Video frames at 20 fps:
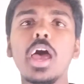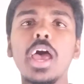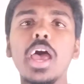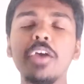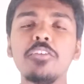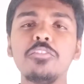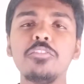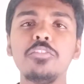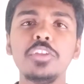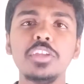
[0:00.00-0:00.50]

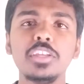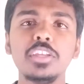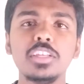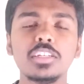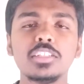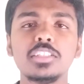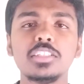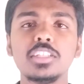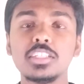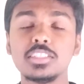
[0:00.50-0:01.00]
Every
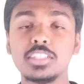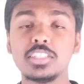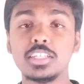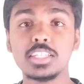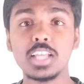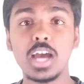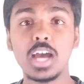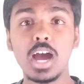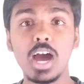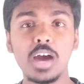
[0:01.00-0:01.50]
year there is
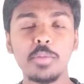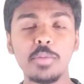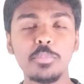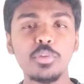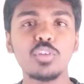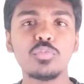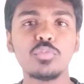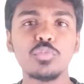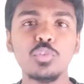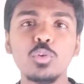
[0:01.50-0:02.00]
an
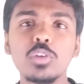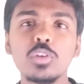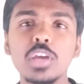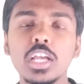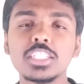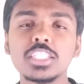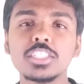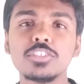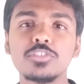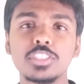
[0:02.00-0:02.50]
army of new
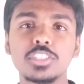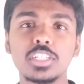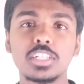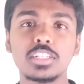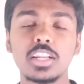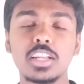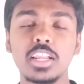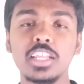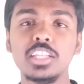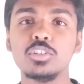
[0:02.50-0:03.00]
gadgets which are
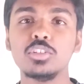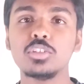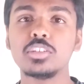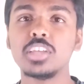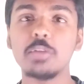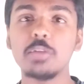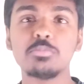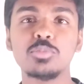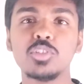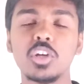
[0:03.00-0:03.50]
trying to
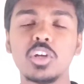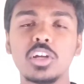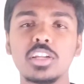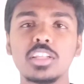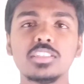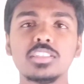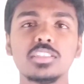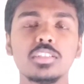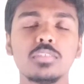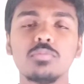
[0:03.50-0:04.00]
capture your
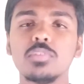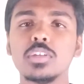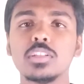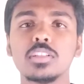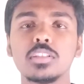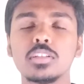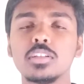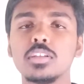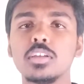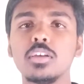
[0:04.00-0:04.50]
attention
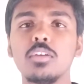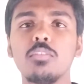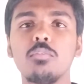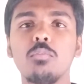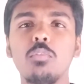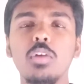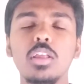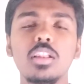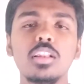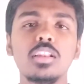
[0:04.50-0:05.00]
with,
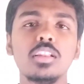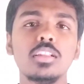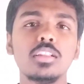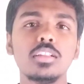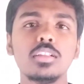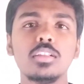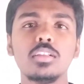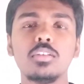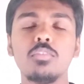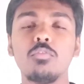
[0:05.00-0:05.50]
well,
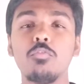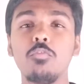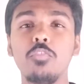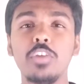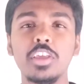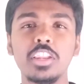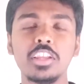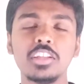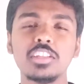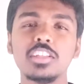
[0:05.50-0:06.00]

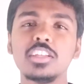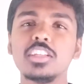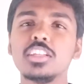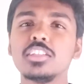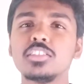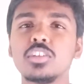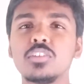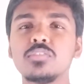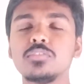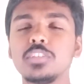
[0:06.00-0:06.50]
varying
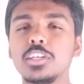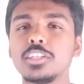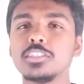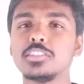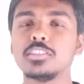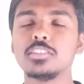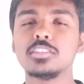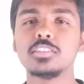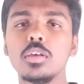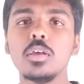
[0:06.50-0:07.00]
degrees of
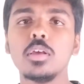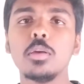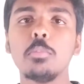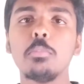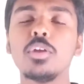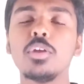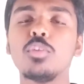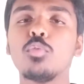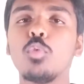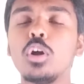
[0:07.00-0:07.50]
success.
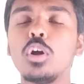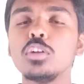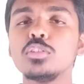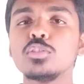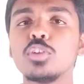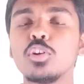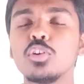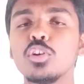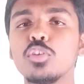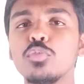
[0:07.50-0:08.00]
But what
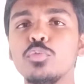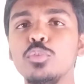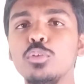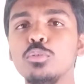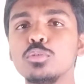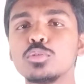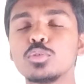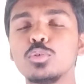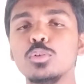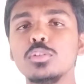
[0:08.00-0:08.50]
sort of
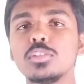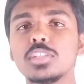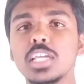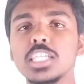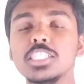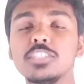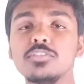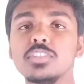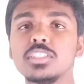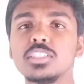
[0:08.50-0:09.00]
new school
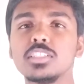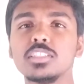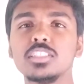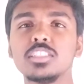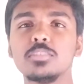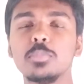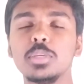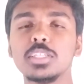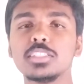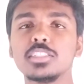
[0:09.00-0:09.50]
science
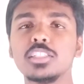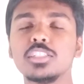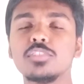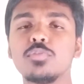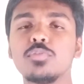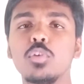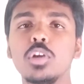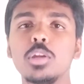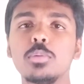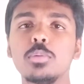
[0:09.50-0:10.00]
fictions makes this
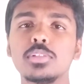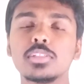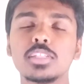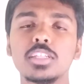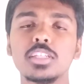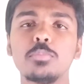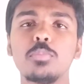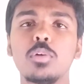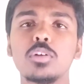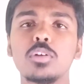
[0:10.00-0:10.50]
foldable
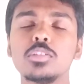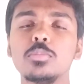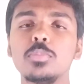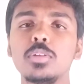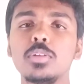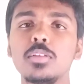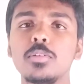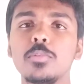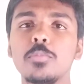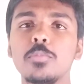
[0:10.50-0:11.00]
screen
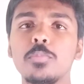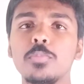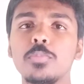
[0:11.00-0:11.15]
possible?